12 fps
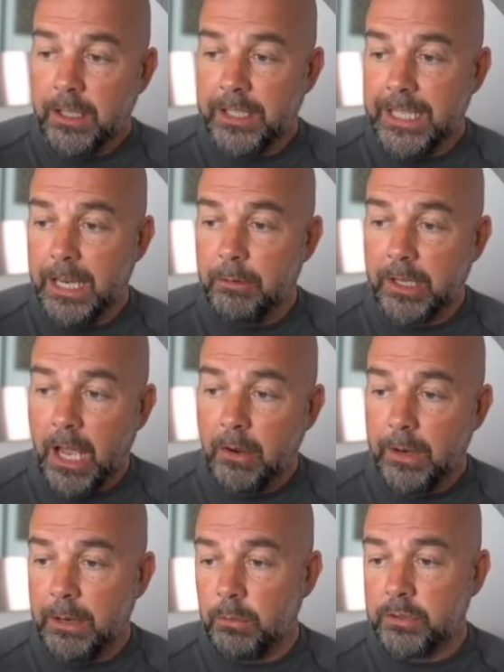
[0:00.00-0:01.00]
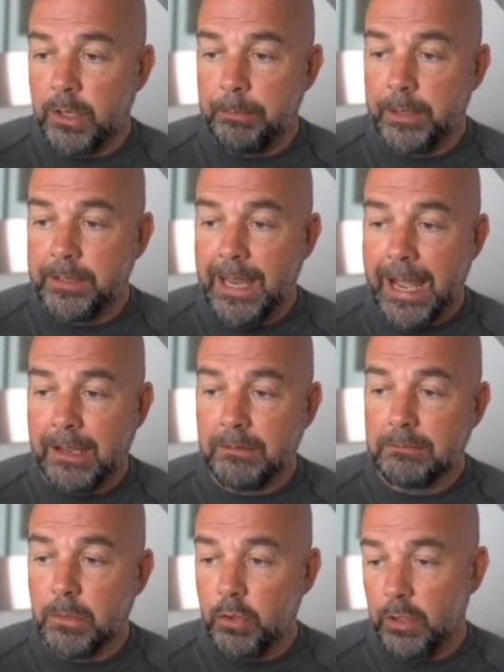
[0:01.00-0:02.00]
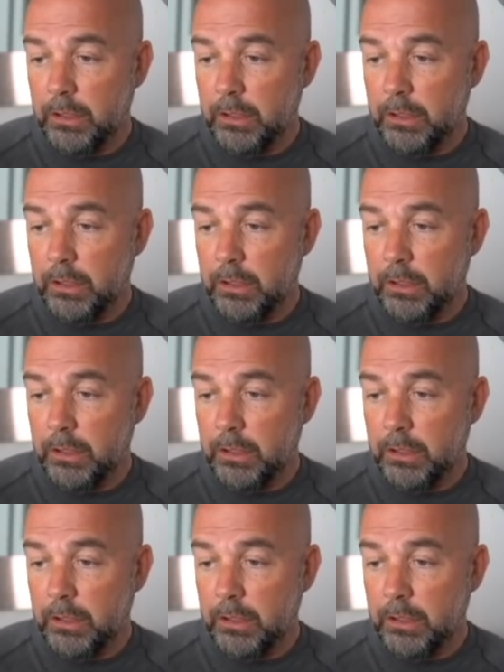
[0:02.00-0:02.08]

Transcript: A year ago, it was up and down more.